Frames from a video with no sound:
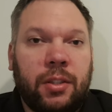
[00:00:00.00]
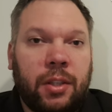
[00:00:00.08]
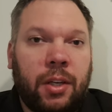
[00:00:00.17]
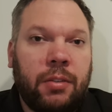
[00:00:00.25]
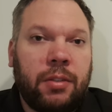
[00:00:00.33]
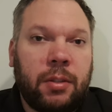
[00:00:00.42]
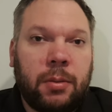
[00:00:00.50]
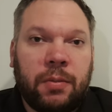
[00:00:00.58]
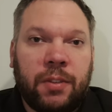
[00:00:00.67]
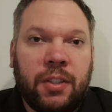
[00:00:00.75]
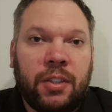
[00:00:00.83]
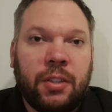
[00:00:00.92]
I know,
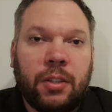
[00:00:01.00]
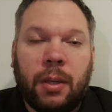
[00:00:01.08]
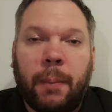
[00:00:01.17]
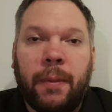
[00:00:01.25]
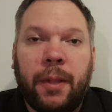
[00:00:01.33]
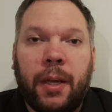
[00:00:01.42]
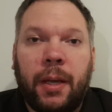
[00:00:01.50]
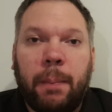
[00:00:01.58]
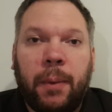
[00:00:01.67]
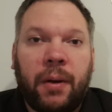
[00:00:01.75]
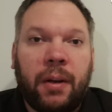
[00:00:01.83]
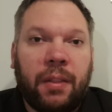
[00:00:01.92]
for instance, some of the
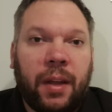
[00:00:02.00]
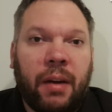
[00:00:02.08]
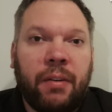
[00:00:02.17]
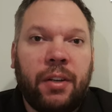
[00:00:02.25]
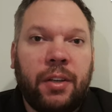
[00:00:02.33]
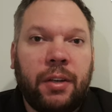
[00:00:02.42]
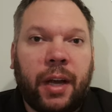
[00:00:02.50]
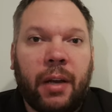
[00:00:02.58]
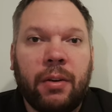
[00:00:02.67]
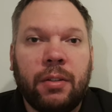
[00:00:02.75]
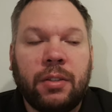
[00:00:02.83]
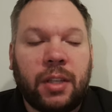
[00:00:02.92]
Perclothera you
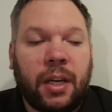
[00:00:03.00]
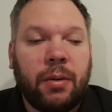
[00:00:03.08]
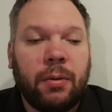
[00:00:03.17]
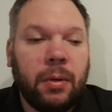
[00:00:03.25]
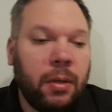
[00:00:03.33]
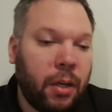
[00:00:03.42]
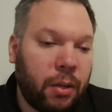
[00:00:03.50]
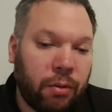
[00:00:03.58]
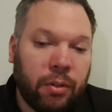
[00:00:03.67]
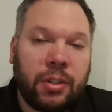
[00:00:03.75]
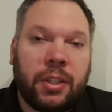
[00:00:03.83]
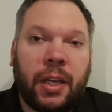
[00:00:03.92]
cannot sell
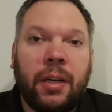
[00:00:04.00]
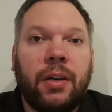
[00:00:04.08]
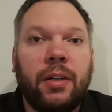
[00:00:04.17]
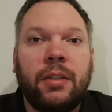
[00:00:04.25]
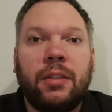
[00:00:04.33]
across state lines.